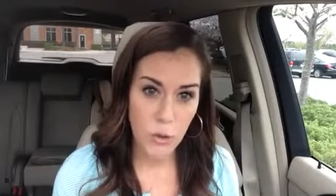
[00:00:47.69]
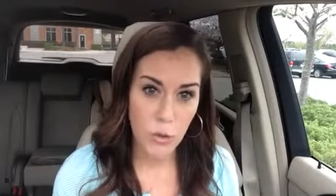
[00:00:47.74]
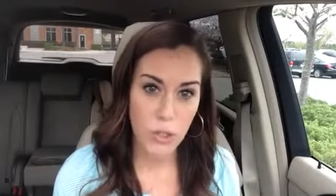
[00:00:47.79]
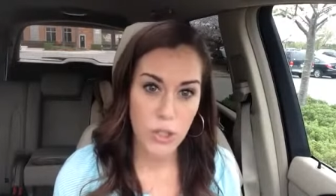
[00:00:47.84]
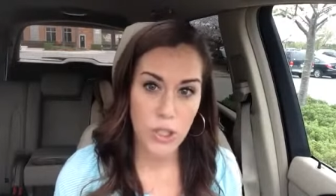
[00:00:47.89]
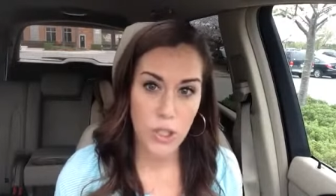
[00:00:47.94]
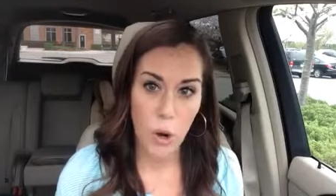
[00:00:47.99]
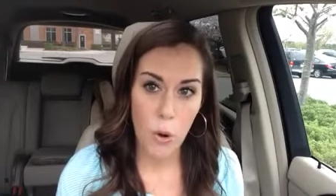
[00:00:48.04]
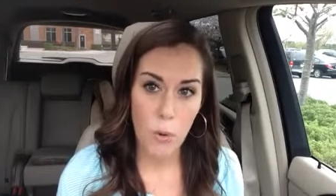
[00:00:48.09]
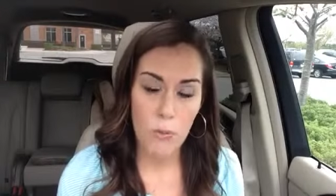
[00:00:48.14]
or
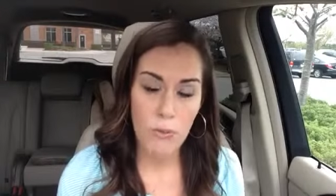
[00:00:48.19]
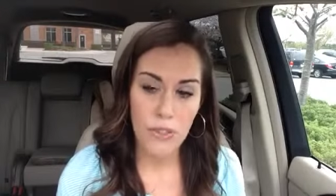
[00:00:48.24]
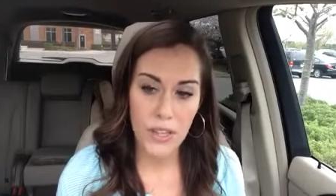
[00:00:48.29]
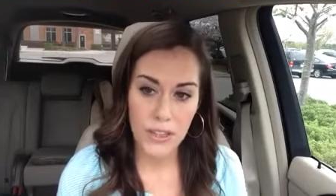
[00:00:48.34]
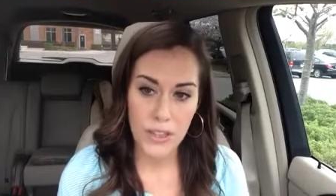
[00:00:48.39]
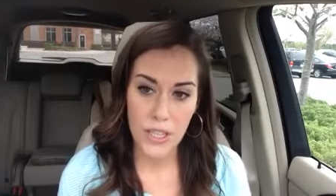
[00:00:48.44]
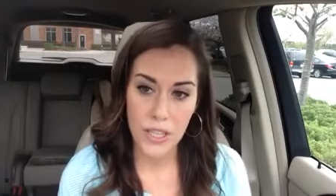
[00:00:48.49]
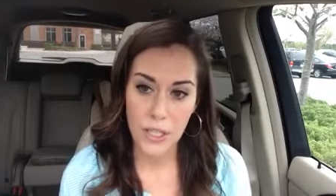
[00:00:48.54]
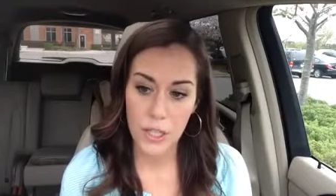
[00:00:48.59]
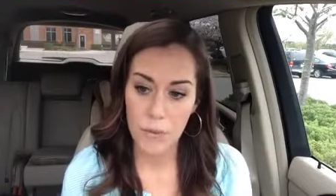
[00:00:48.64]
don't
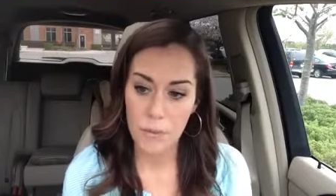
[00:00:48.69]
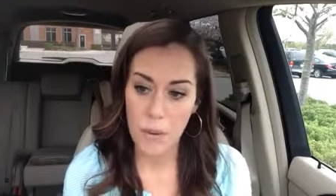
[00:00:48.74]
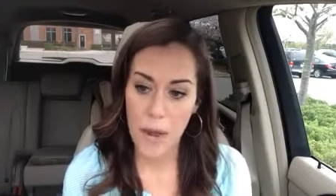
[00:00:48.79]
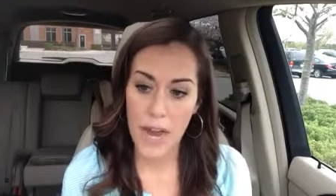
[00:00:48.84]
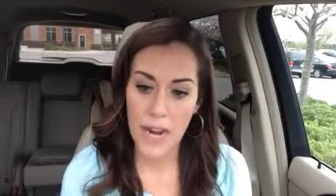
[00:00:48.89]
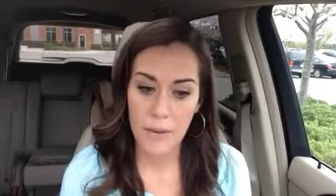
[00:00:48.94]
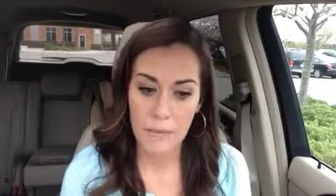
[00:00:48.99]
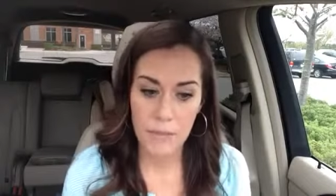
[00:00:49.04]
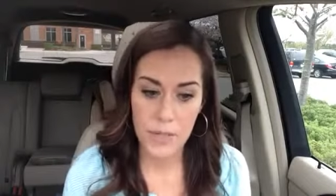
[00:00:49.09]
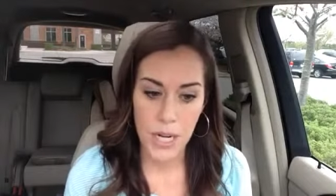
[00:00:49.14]
think that your
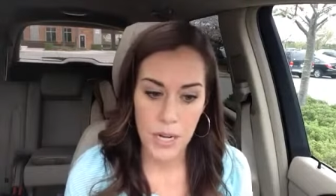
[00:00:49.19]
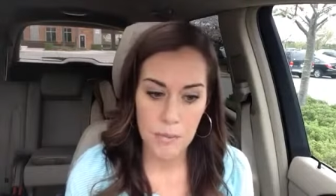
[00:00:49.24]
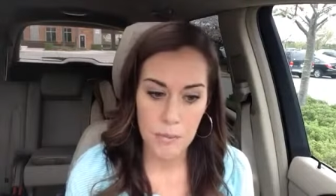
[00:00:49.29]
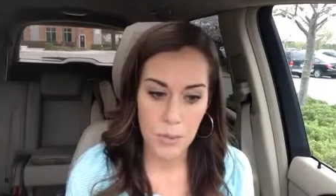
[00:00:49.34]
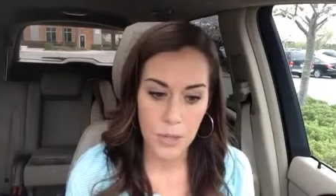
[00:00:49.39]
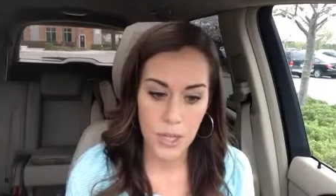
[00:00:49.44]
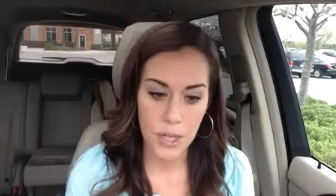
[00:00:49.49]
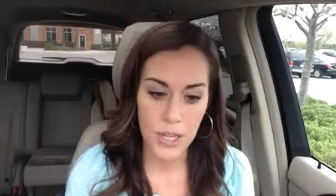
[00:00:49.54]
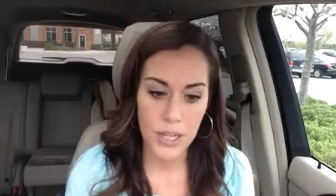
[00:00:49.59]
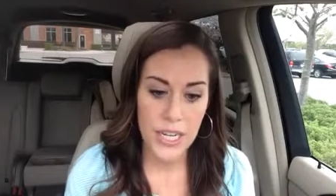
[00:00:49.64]
bottom
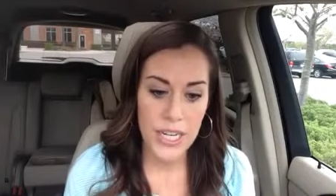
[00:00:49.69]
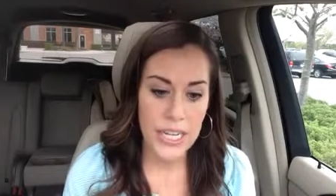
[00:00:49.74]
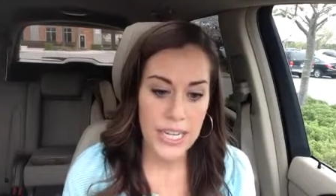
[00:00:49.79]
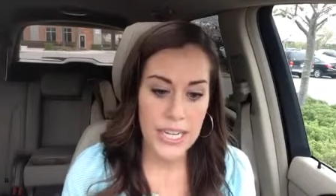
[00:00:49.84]
number